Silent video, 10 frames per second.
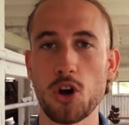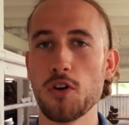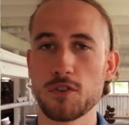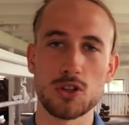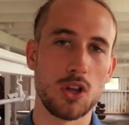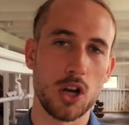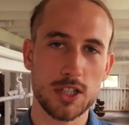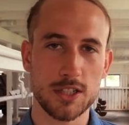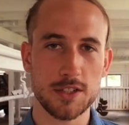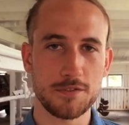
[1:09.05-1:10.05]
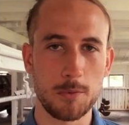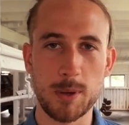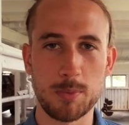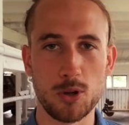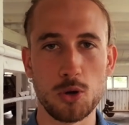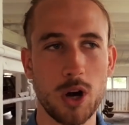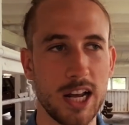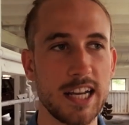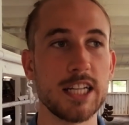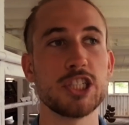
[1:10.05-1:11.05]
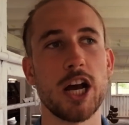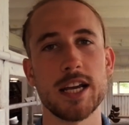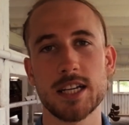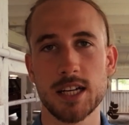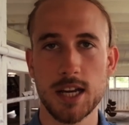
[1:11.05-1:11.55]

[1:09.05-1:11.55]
overlooked for people who want to hitchhike